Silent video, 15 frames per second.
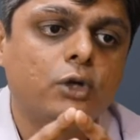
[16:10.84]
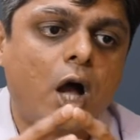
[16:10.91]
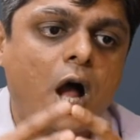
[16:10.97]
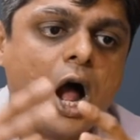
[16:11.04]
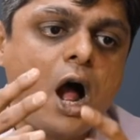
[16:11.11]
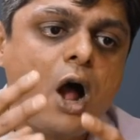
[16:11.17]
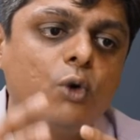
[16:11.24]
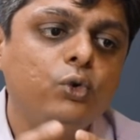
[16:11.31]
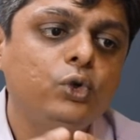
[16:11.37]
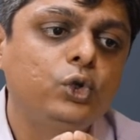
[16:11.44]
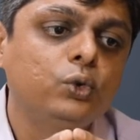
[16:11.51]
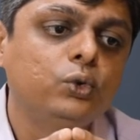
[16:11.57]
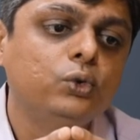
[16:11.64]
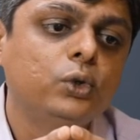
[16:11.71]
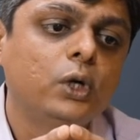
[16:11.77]
how
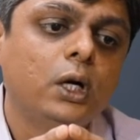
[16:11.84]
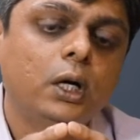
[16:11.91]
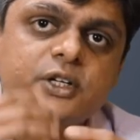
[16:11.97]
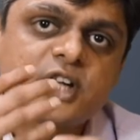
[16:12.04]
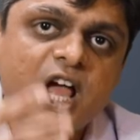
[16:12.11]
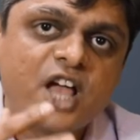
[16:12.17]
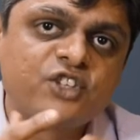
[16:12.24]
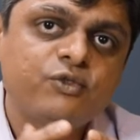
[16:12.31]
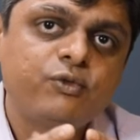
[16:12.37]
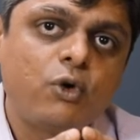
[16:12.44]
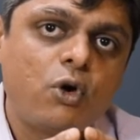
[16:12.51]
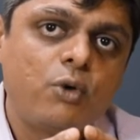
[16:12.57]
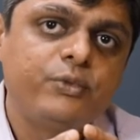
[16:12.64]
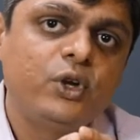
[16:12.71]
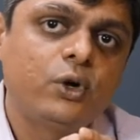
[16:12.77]
to
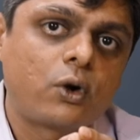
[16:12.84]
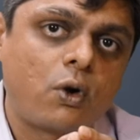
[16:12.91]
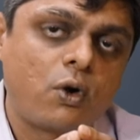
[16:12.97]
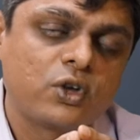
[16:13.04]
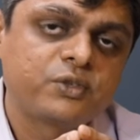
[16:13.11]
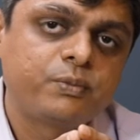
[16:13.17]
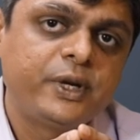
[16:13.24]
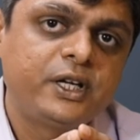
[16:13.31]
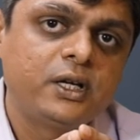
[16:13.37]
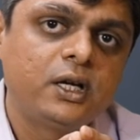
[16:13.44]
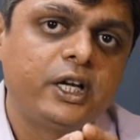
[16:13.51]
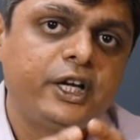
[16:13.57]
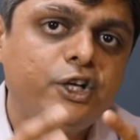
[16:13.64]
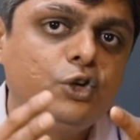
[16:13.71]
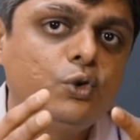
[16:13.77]
transform your
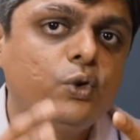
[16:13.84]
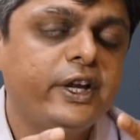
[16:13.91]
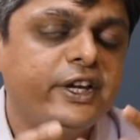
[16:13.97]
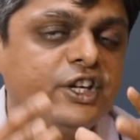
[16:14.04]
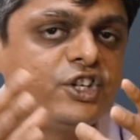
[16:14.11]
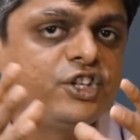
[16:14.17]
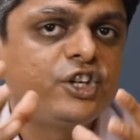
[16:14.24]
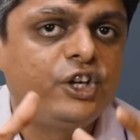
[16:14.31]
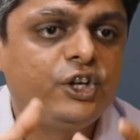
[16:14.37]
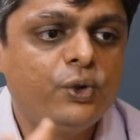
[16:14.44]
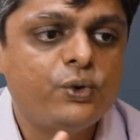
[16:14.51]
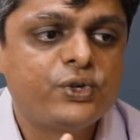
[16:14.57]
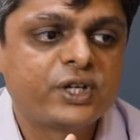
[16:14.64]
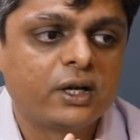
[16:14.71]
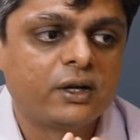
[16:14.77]
hospital into an
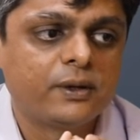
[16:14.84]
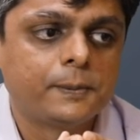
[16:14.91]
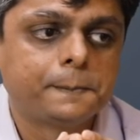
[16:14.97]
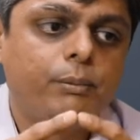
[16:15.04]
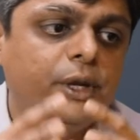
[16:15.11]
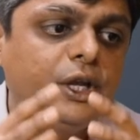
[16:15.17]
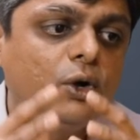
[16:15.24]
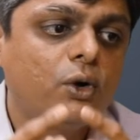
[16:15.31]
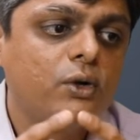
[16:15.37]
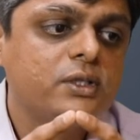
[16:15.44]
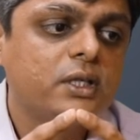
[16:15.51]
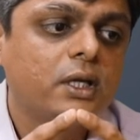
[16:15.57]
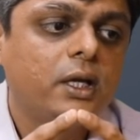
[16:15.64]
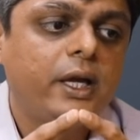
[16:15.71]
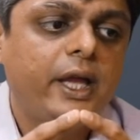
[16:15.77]
institution,
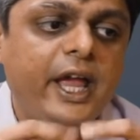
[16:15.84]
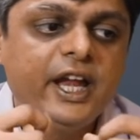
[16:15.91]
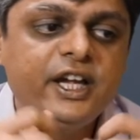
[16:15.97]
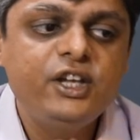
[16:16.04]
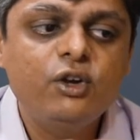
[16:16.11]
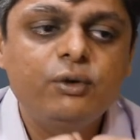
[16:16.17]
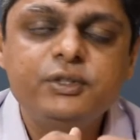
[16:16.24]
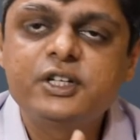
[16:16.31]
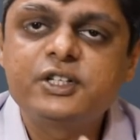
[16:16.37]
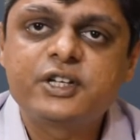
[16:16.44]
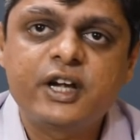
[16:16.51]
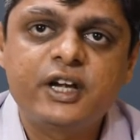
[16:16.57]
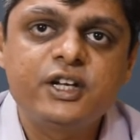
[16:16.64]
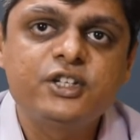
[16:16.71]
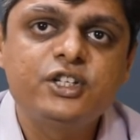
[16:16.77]
because any of the
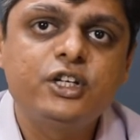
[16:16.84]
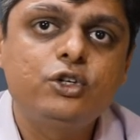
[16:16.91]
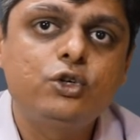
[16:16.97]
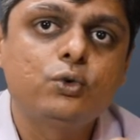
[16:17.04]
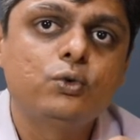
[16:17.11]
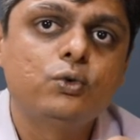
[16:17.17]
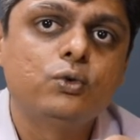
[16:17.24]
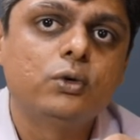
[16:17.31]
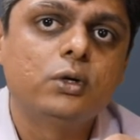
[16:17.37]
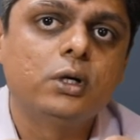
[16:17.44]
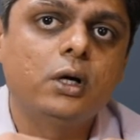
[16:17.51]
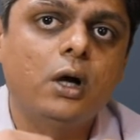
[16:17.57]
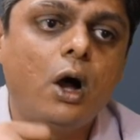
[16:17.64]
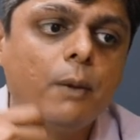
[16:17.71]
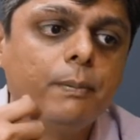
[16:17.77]
strategy to
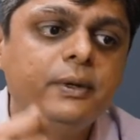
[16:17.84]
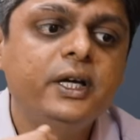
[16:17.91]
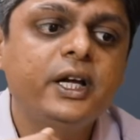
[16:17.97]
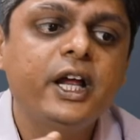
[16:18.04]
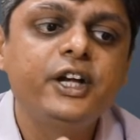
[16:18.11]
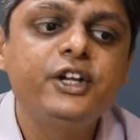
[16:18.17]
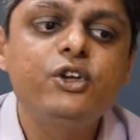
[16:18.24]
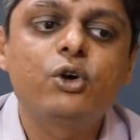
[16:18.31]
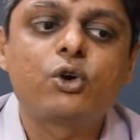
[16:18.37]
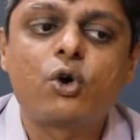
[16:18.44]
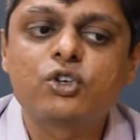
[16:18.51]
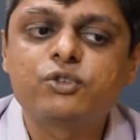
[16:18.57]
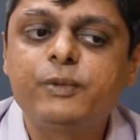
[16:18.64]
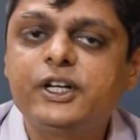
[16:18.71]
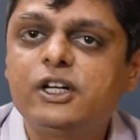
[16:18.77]
upgrade your
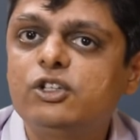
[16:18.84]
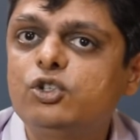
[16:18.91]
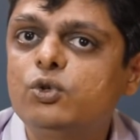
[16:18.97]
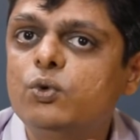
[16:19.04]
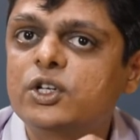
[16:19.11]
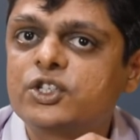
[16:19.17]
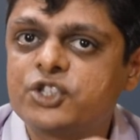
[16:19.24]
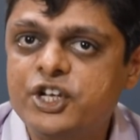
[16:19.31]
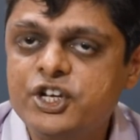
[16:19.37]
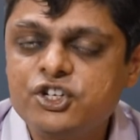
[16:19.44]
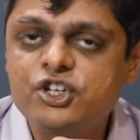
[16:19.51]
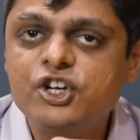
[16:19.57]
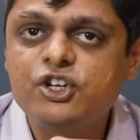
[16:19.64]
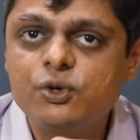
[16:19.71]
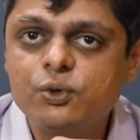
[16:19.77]
hospital towards
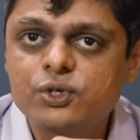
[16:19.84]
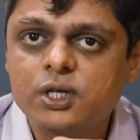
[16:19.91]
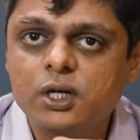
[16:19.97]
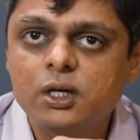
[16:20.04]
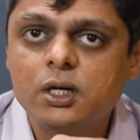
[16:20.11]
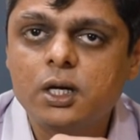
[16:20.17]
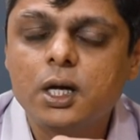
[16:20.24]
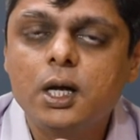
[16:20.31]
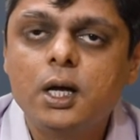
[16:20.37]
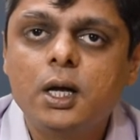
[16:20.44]
institution,